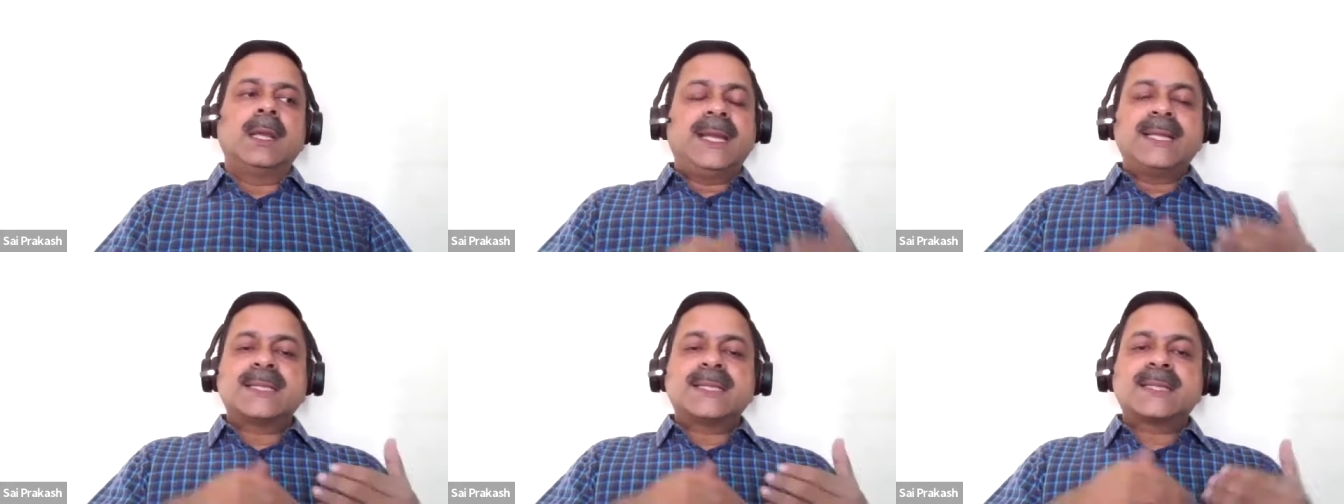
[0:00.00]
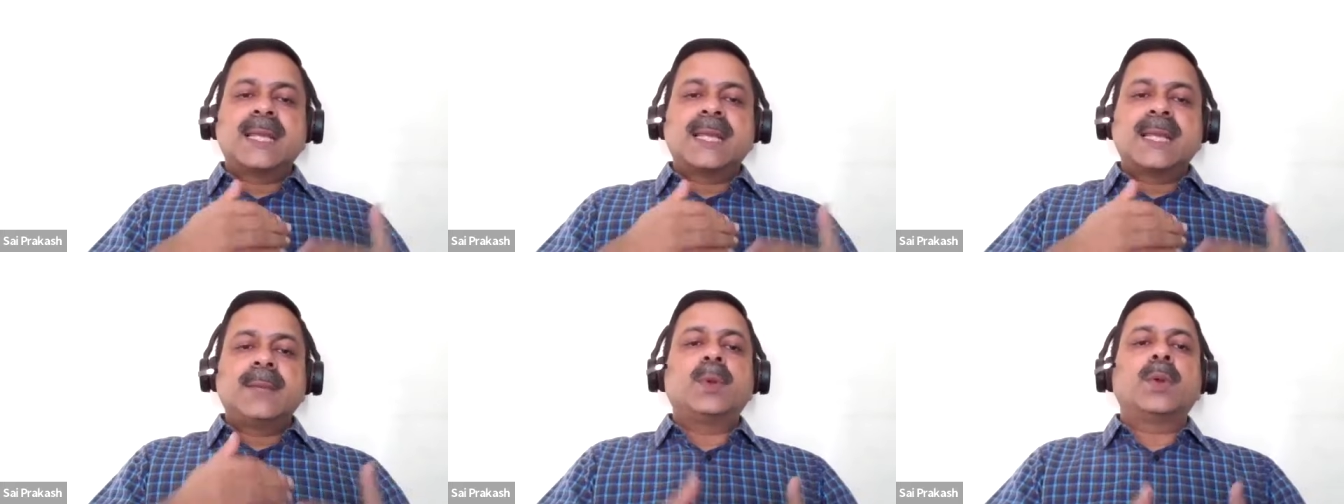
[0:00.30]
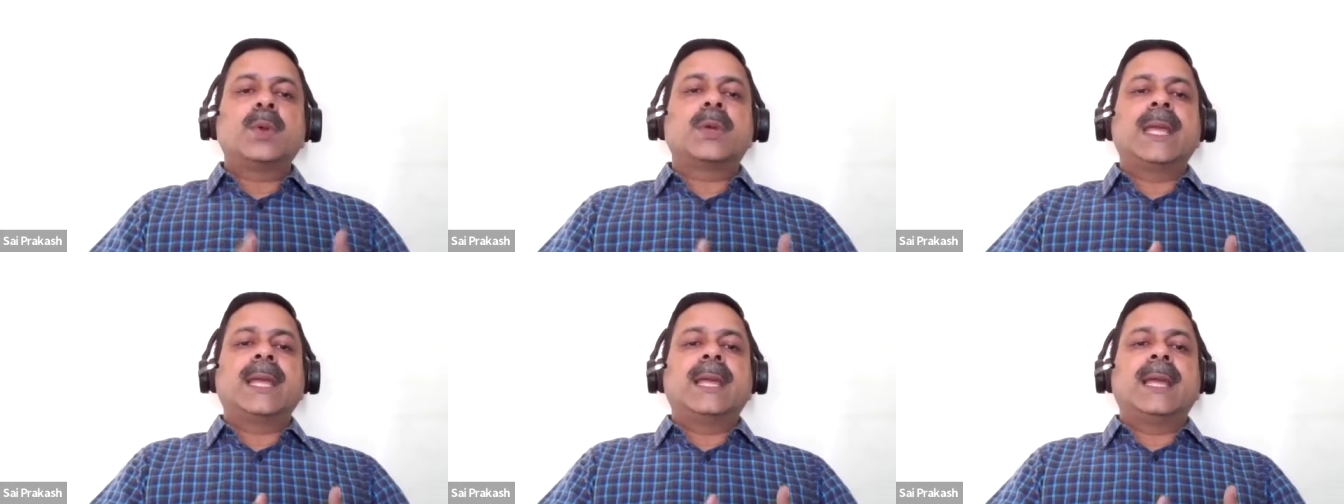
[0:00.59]
please
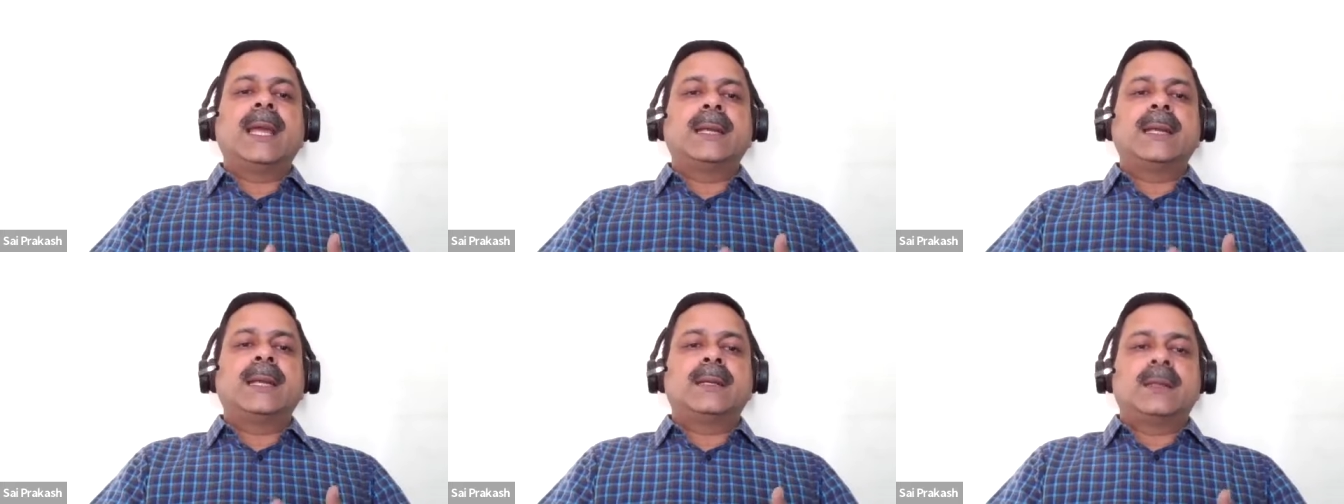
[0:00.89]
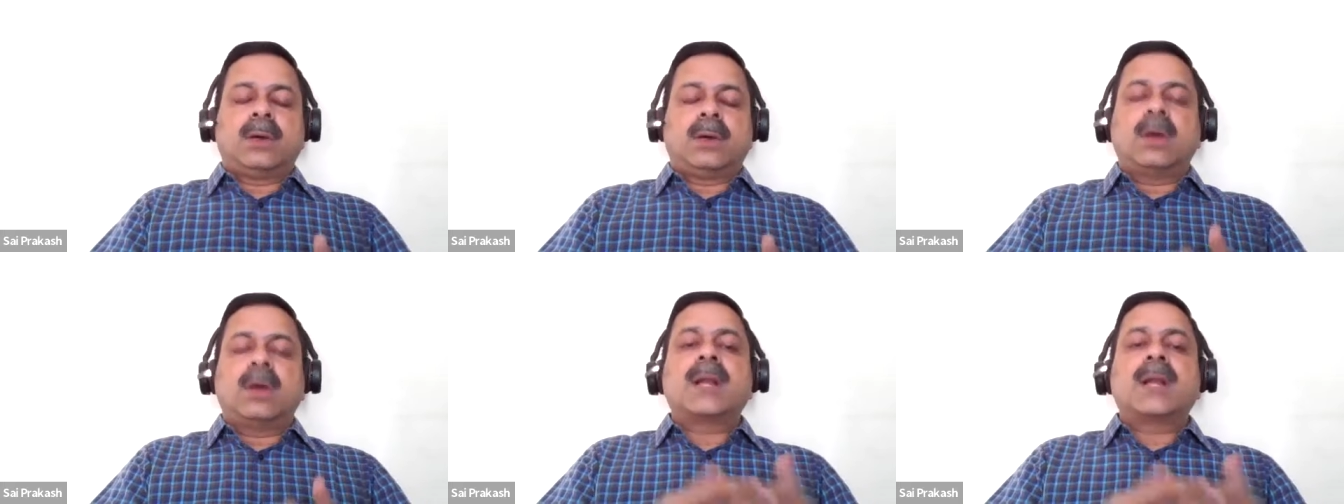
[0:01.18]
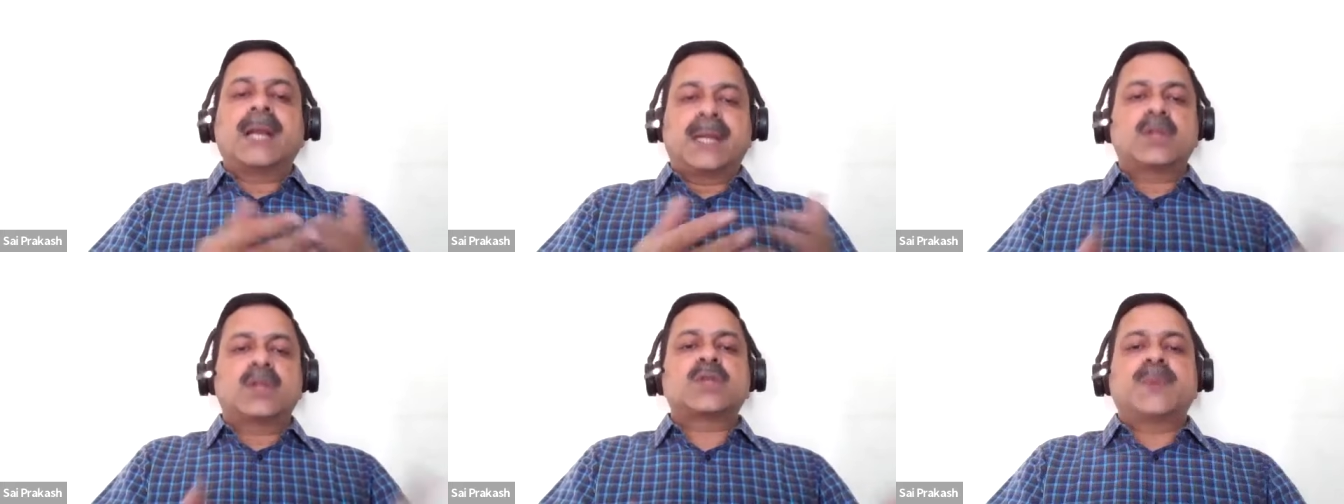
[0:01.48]
keep looking at
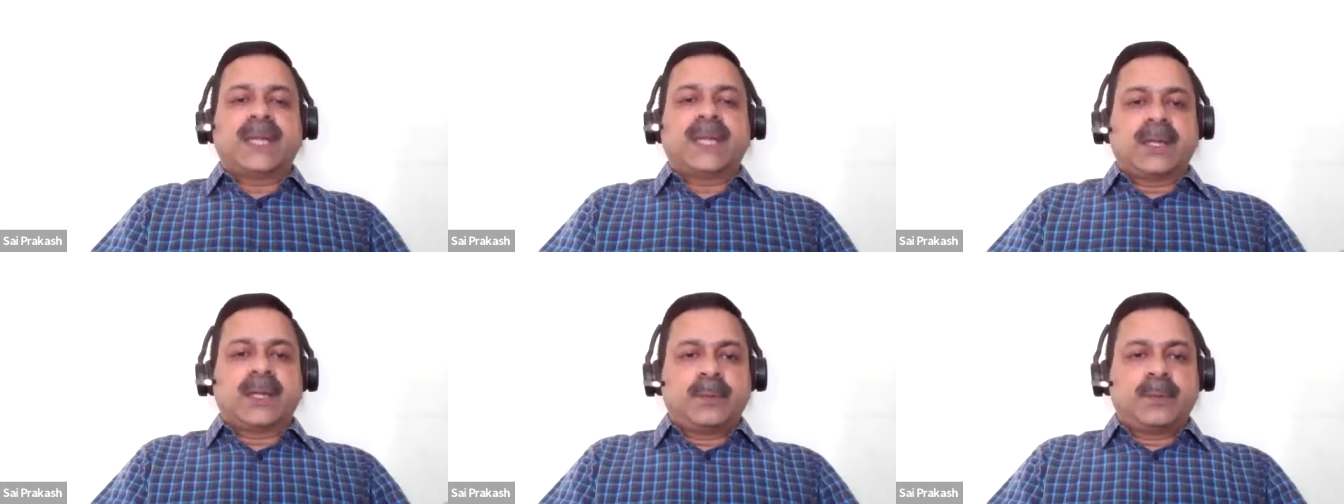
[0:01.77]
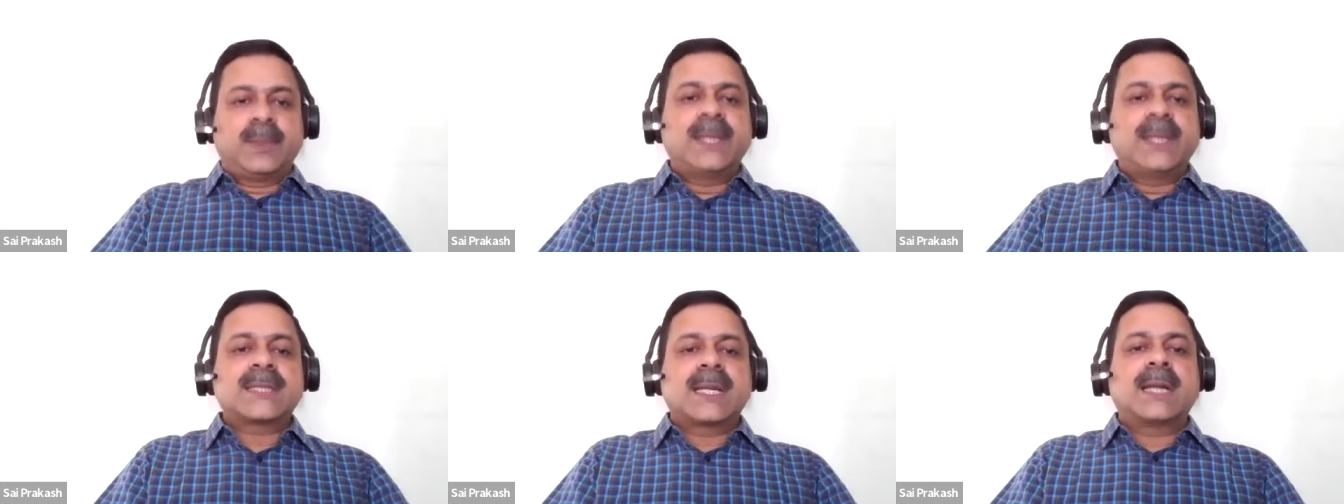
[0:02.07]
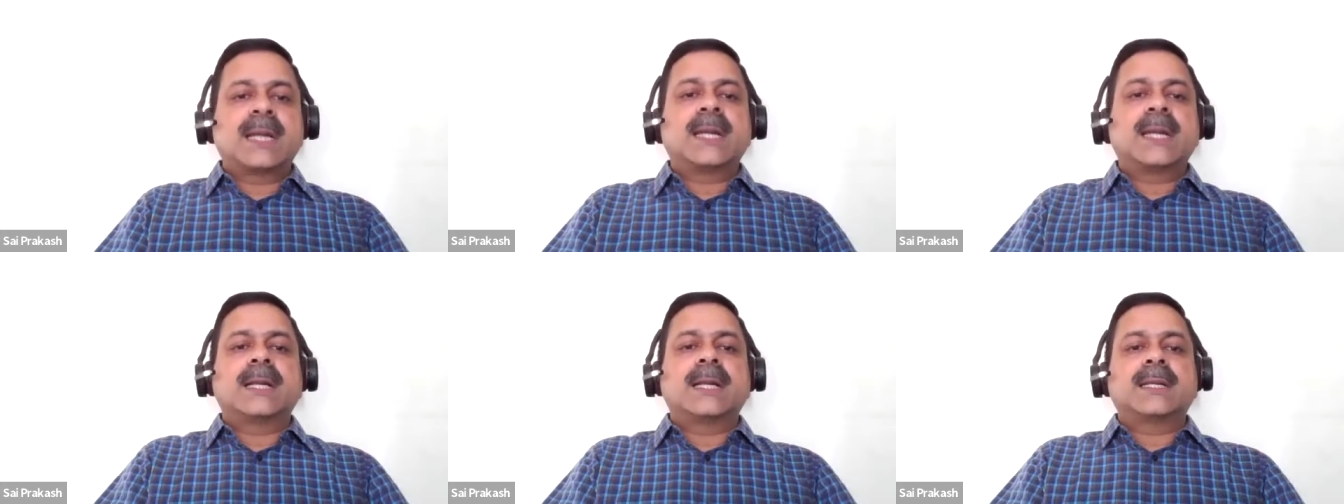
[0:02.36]
our retrospective. Please
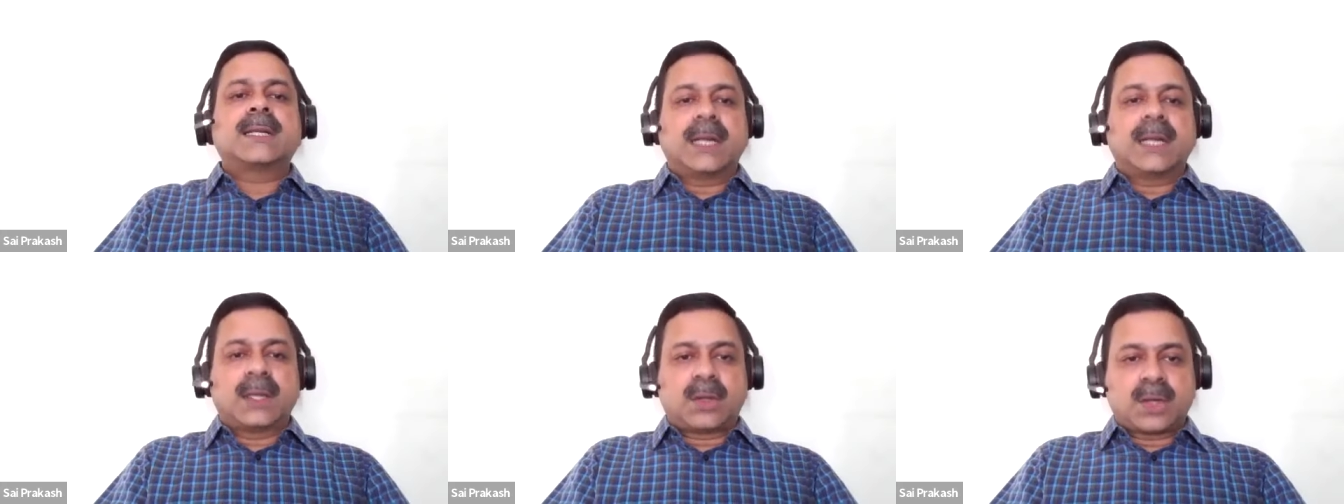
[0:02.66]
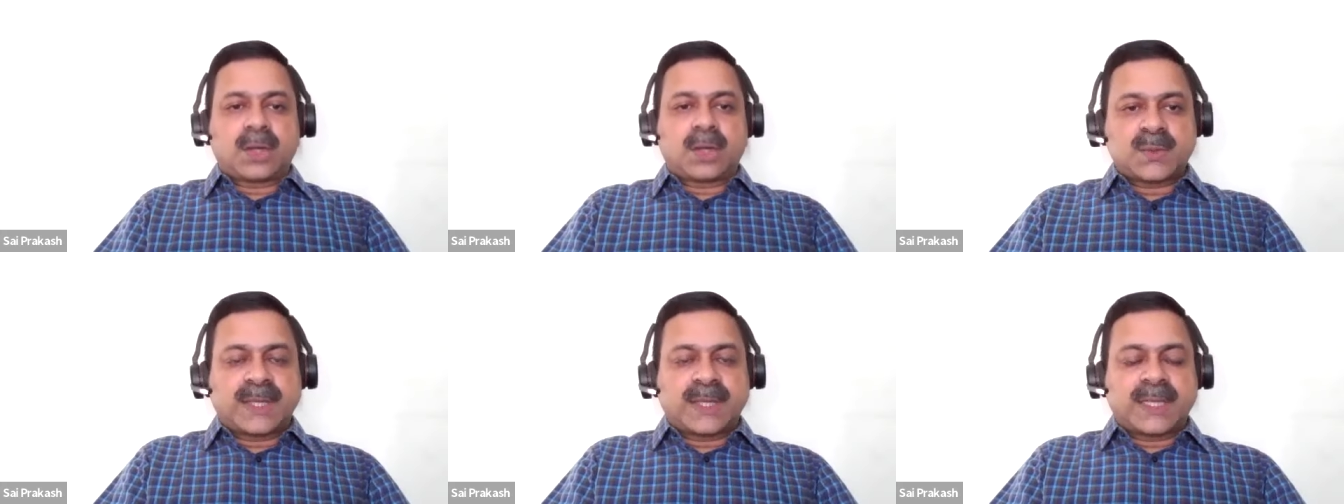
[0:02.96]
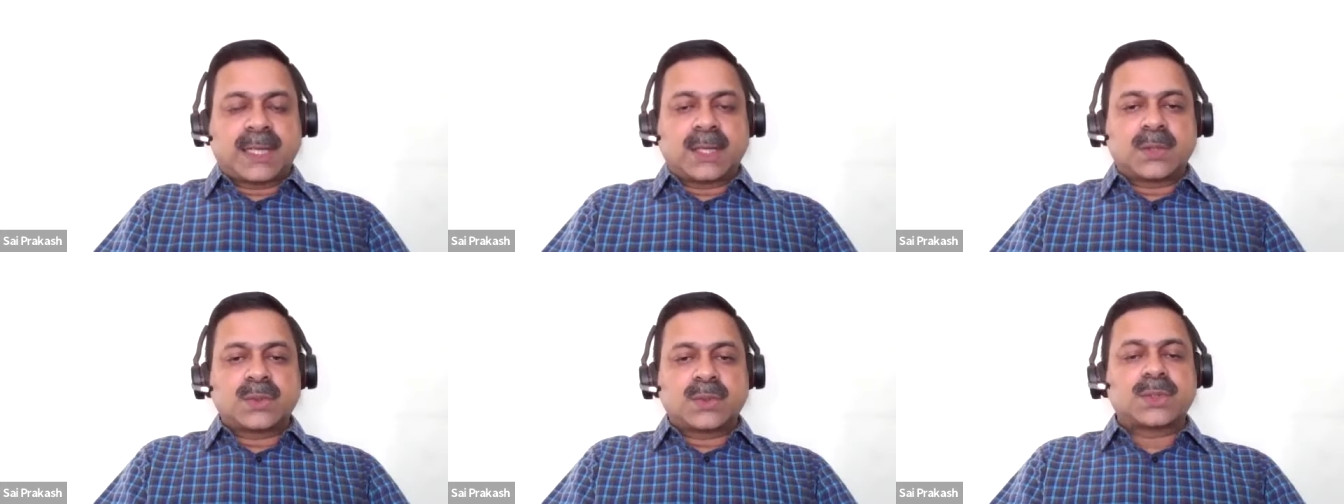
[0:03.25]
conduct the
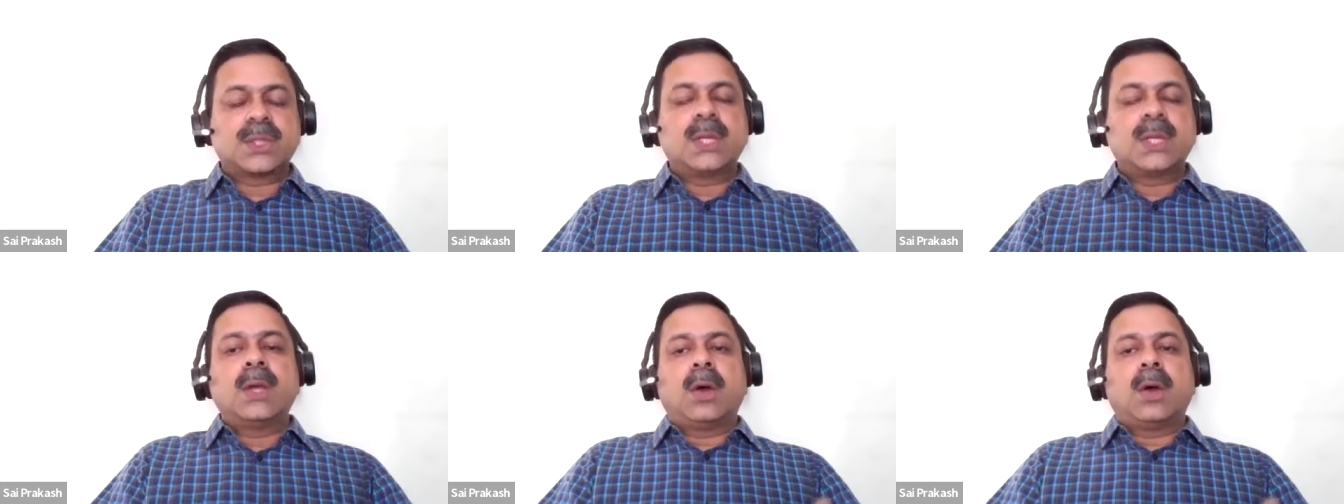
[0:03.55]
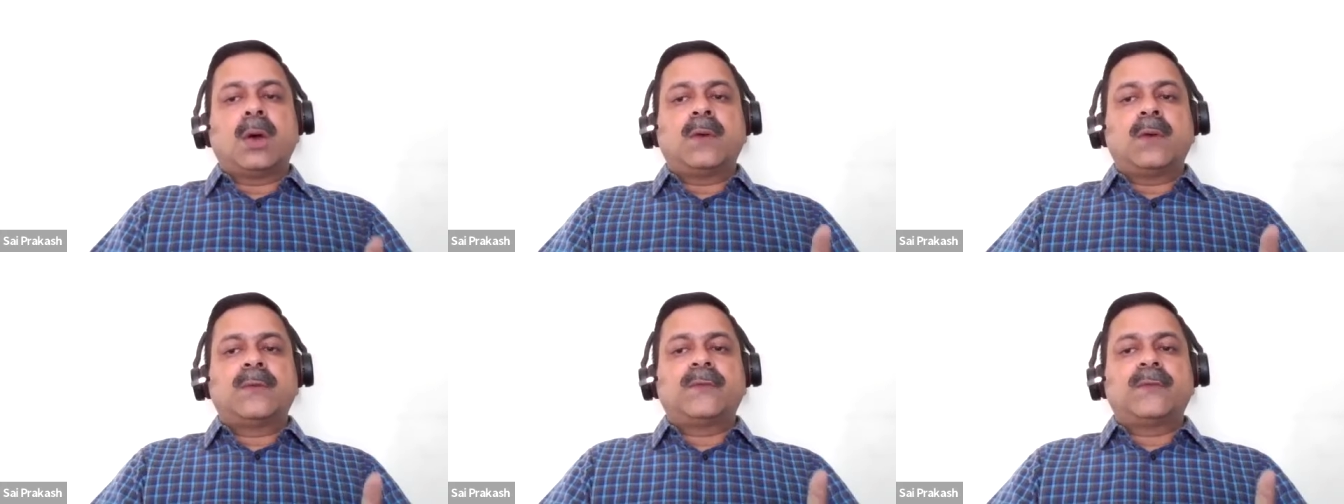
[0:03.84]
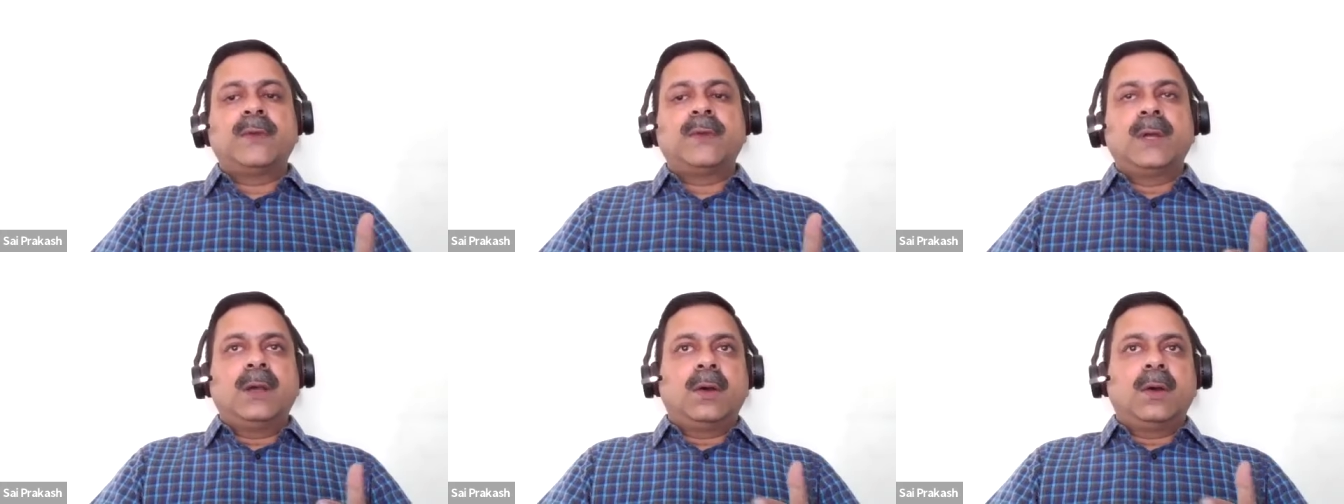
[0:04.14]
retrospectives
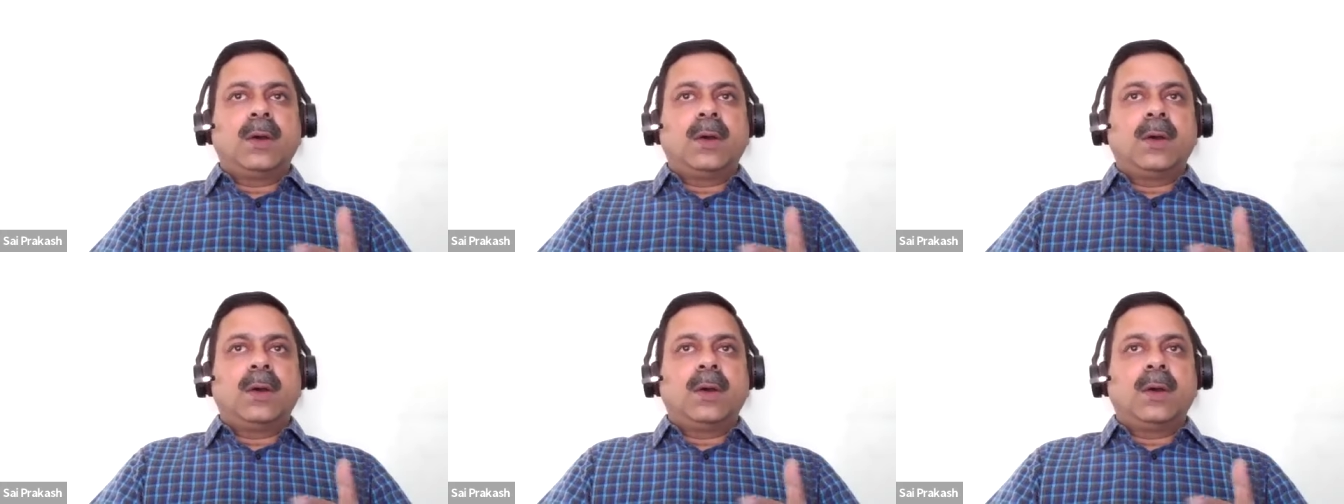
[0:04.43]
of